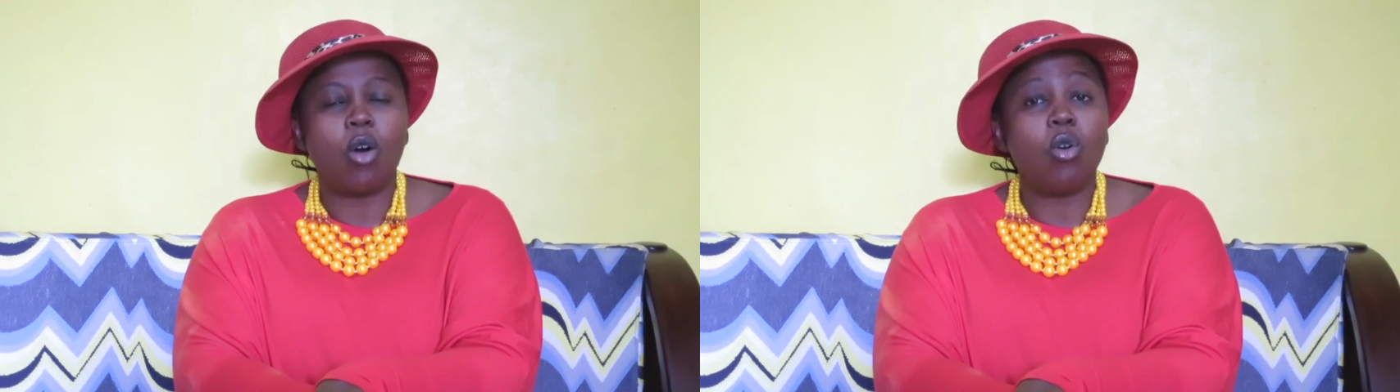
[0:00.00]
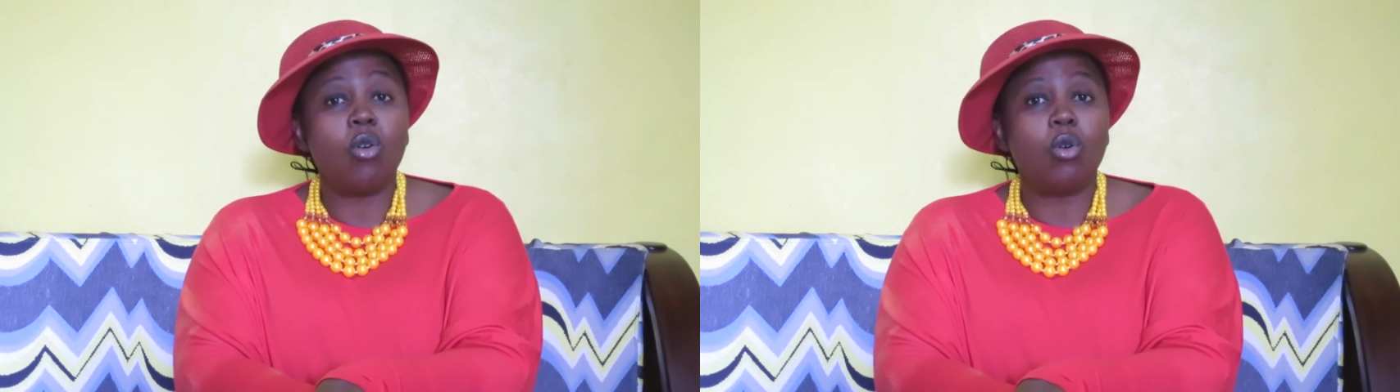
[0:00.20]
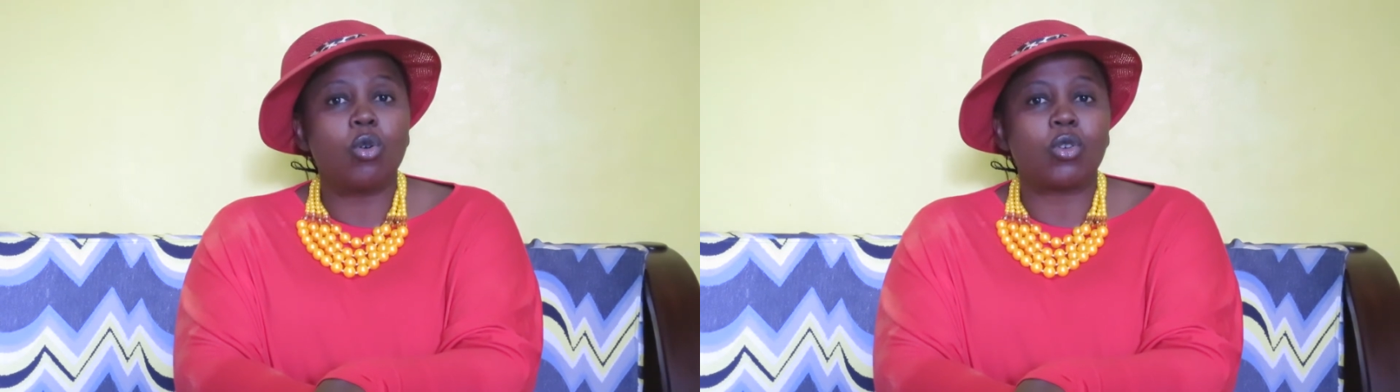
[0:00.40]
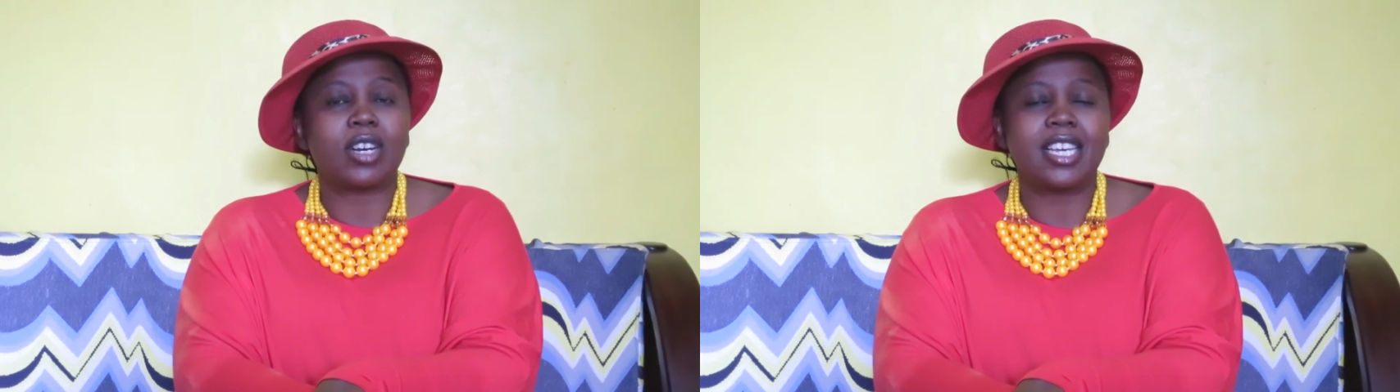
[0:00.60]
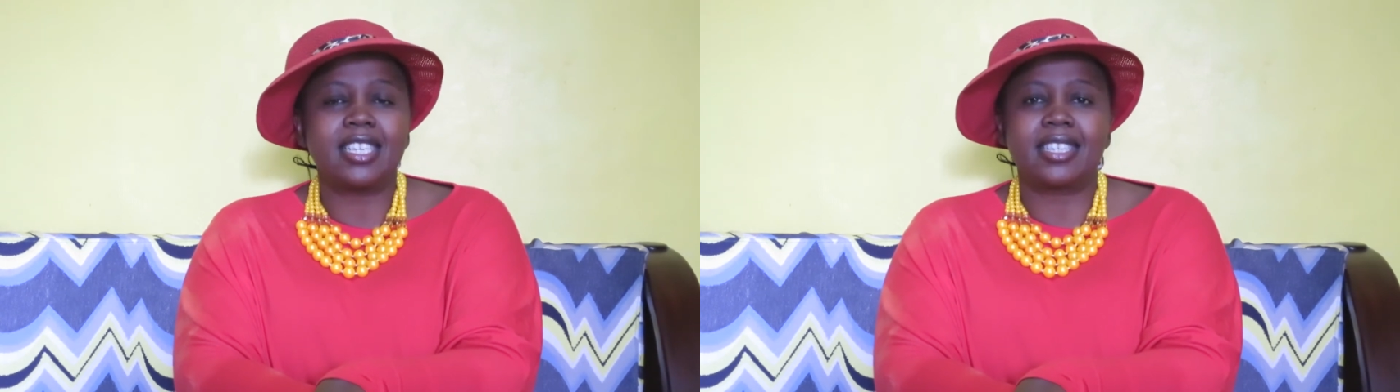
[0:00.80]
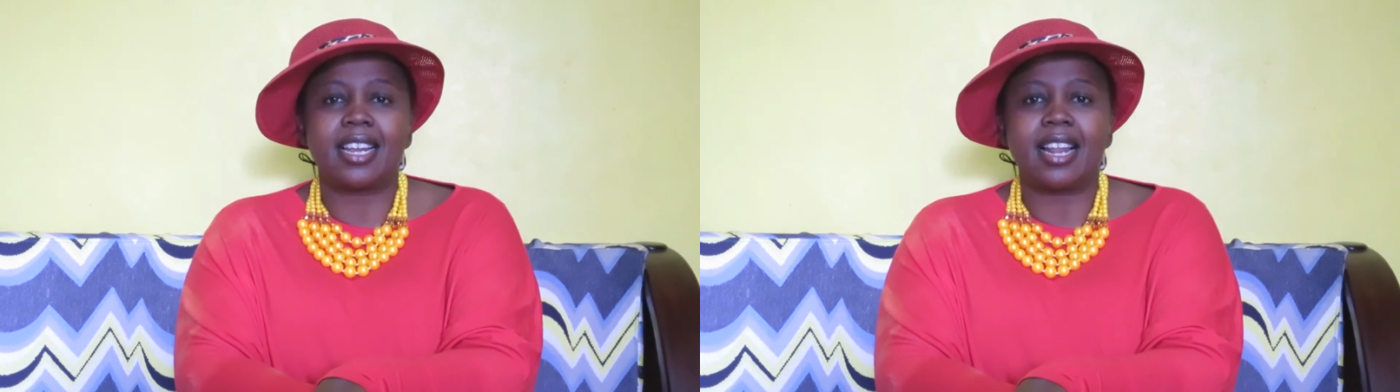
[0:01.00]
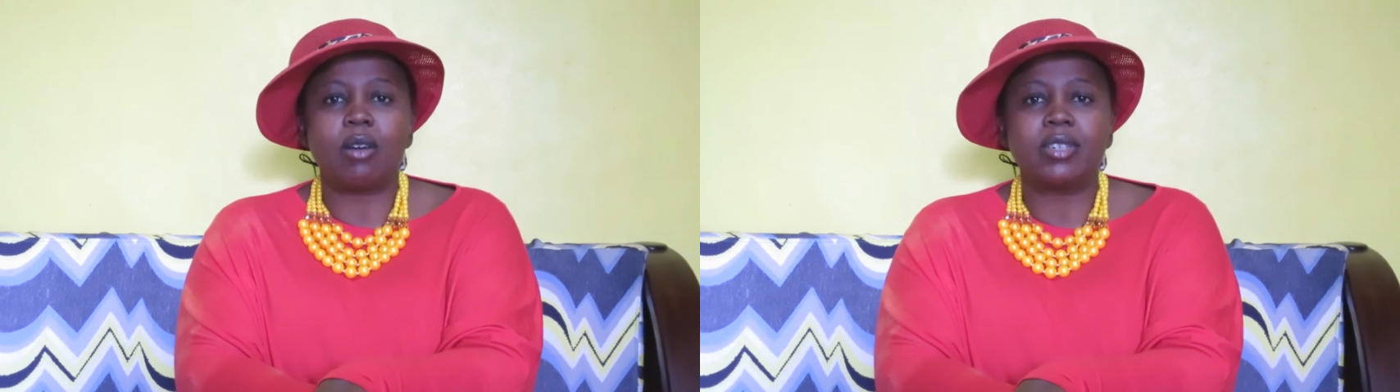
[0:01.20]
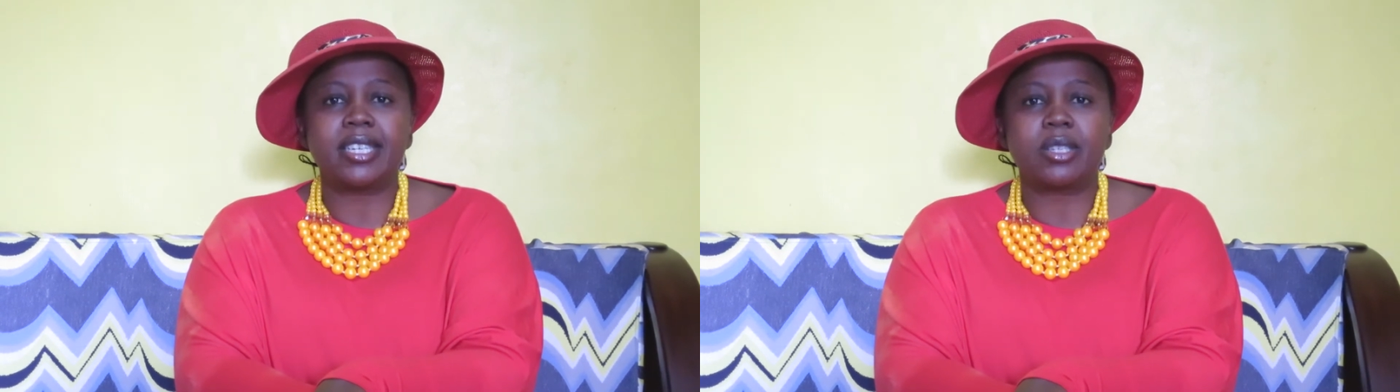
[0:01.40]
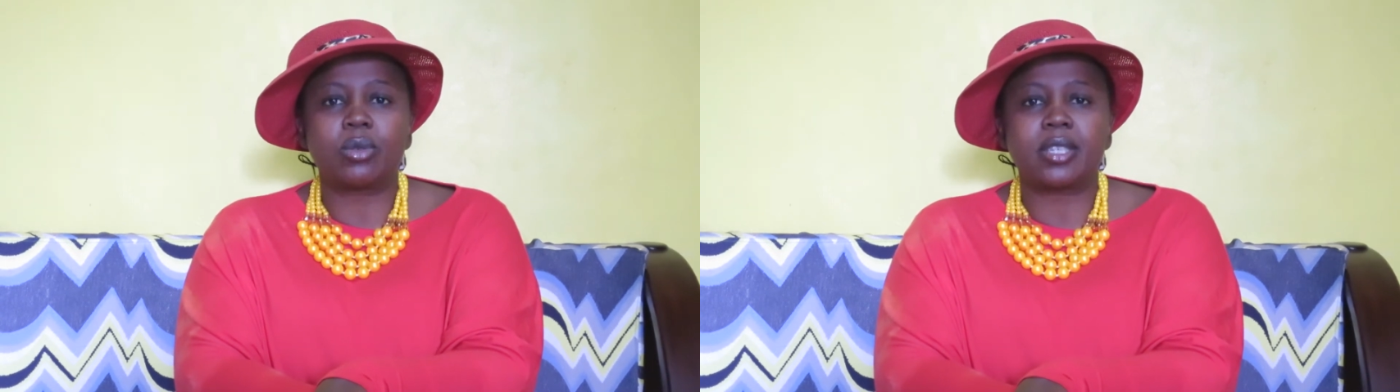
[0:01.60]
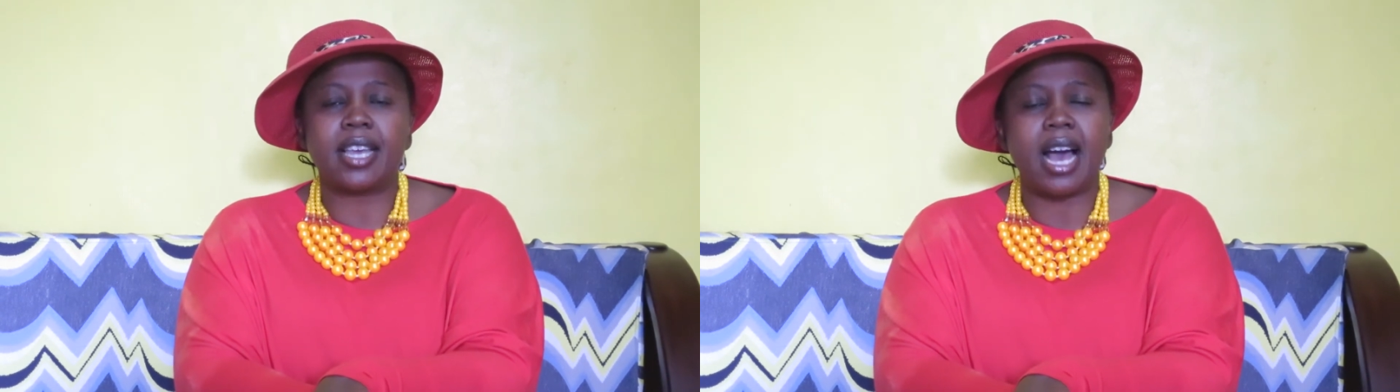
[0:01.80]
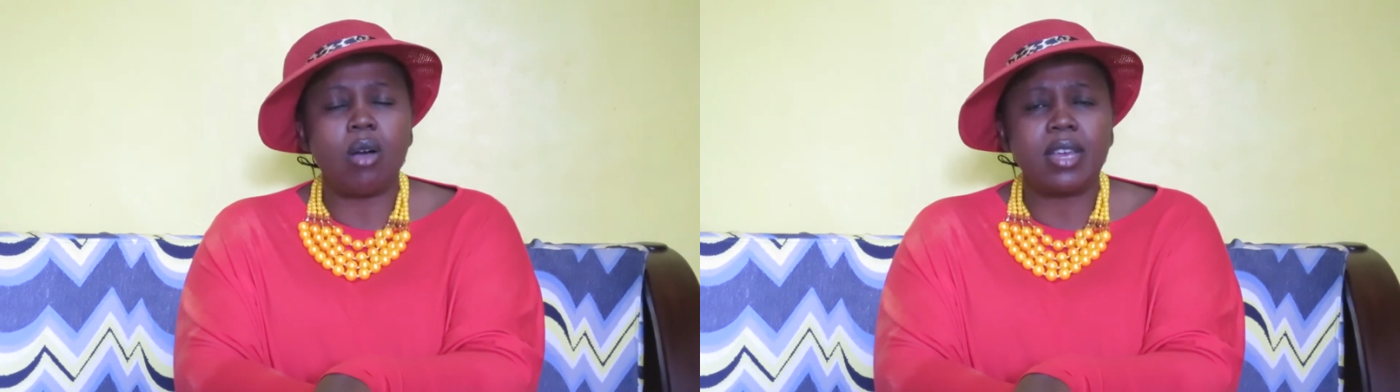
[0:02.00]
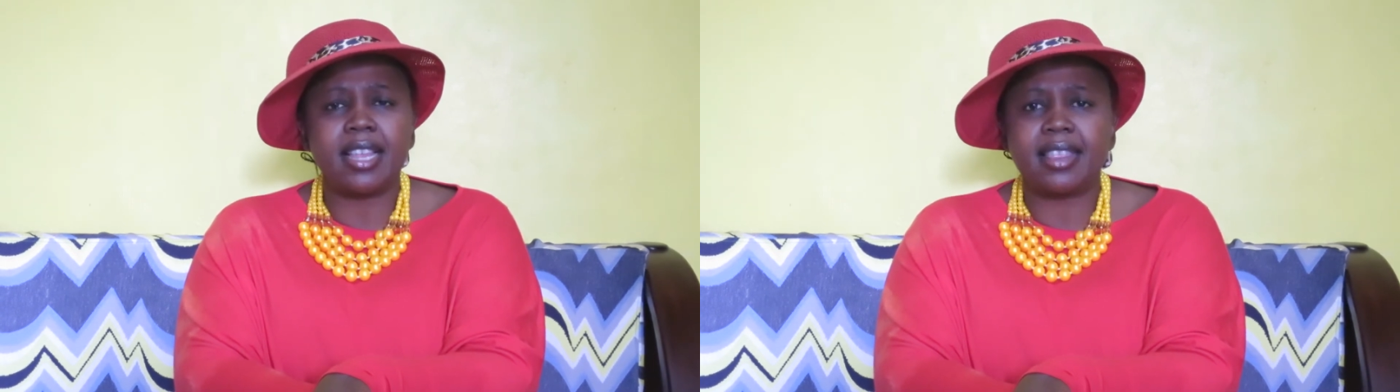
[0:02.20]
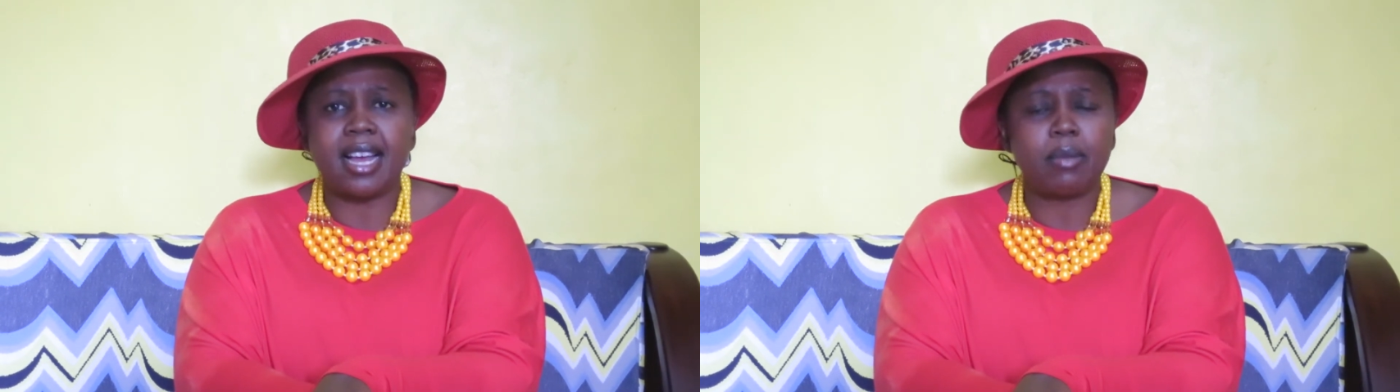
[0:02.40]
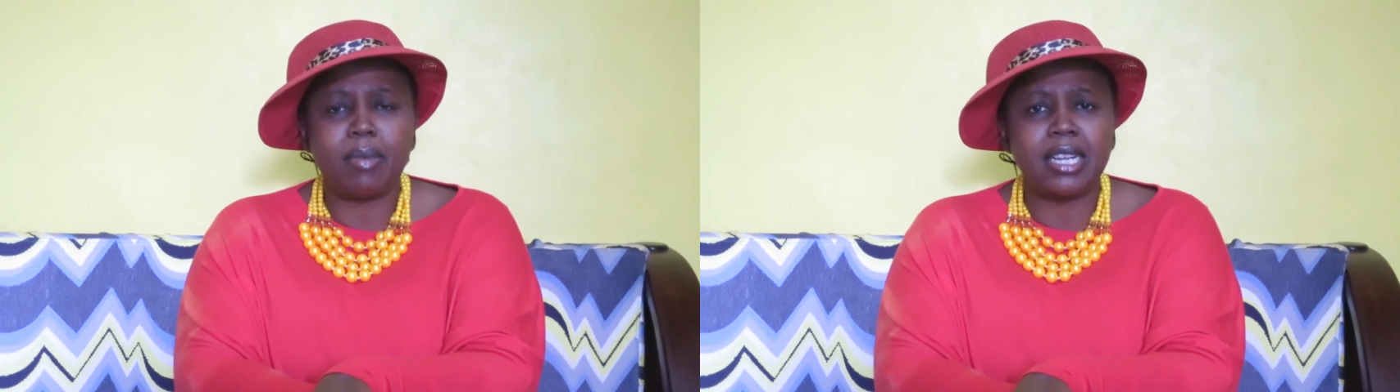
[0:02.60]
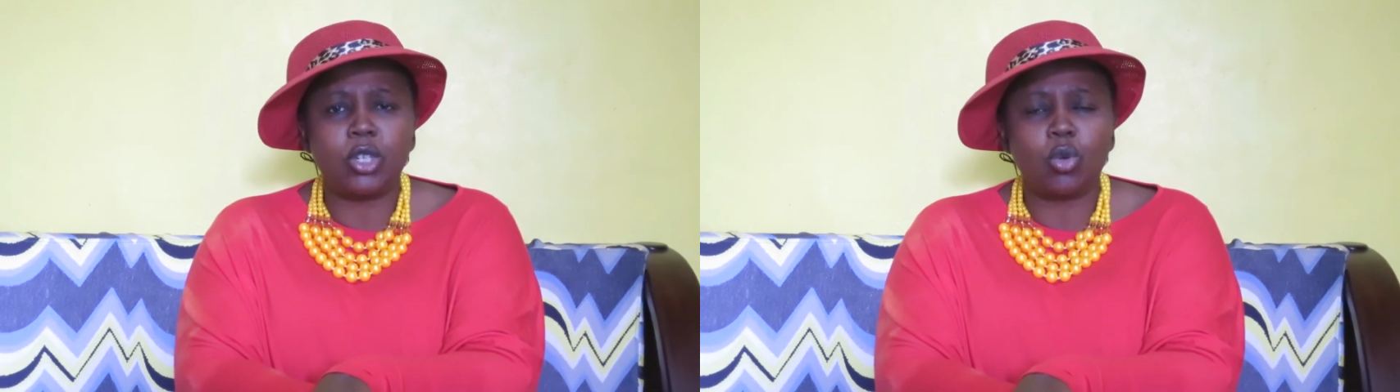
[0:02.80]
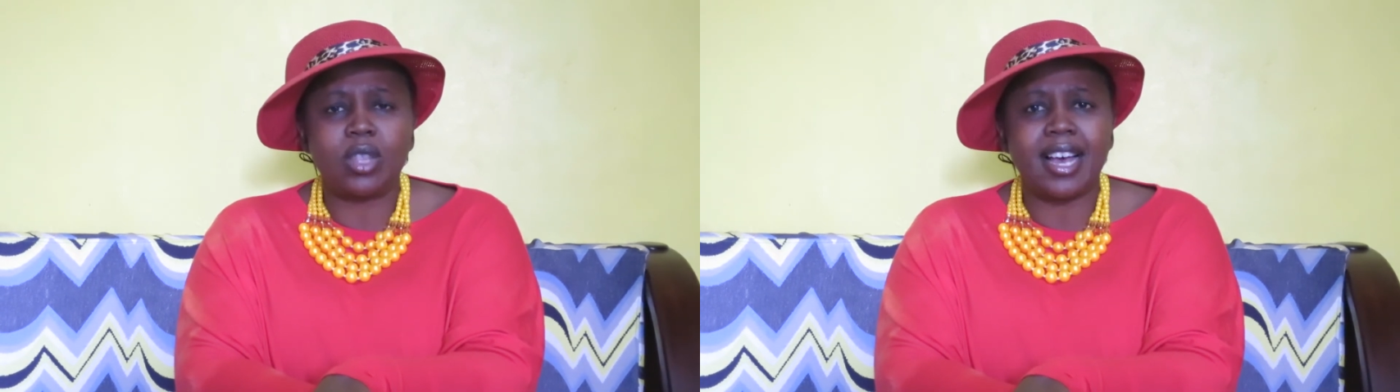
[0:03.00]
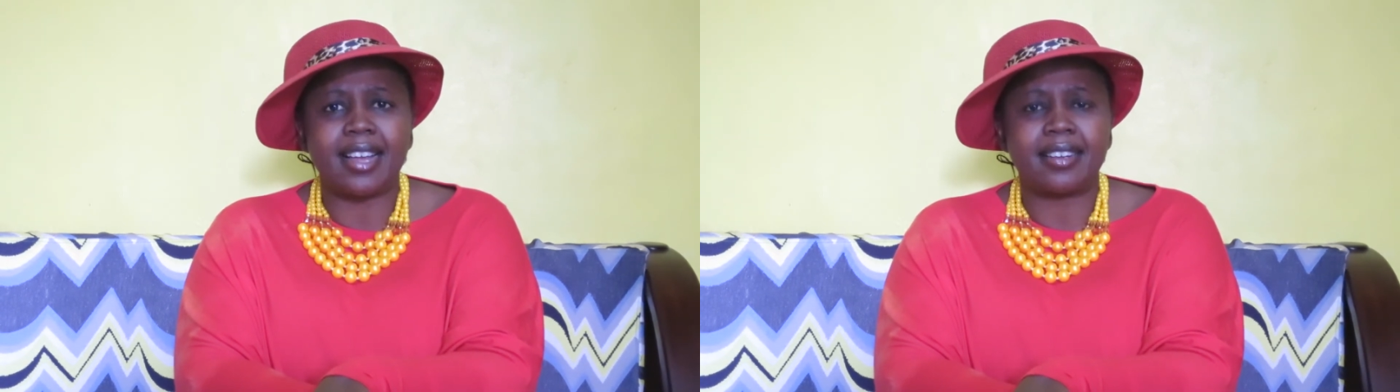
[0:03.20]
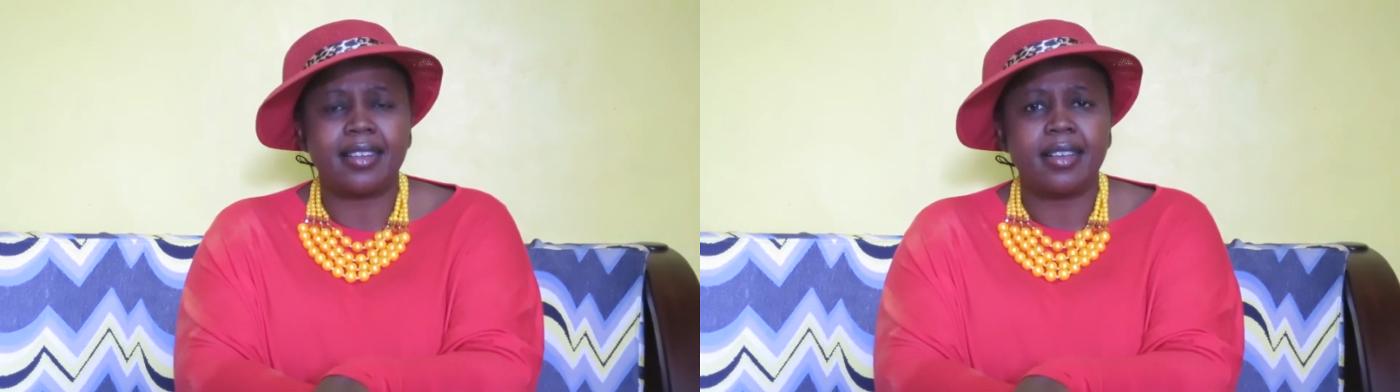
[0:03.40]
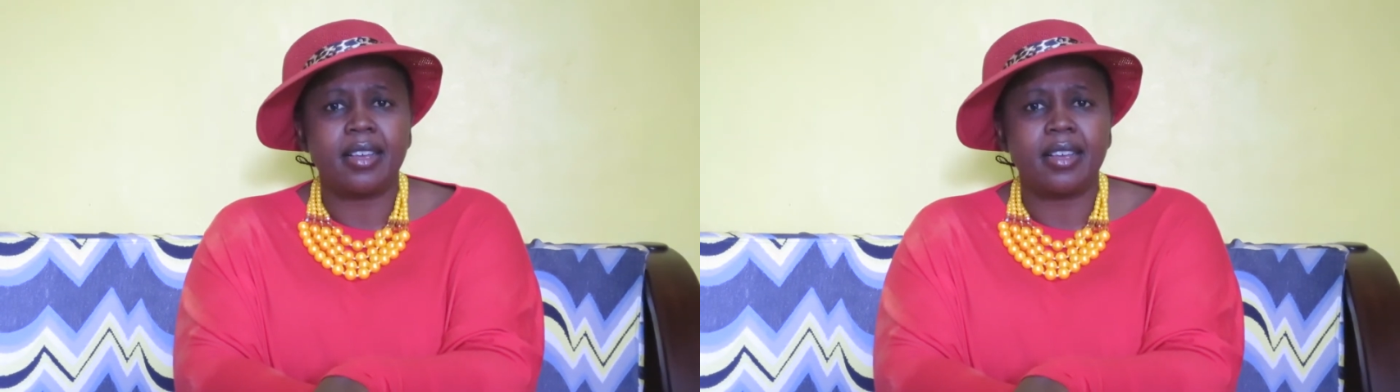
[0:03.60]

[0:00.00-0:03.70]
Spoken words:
Oh, he's the loudest to say, how can that man do that?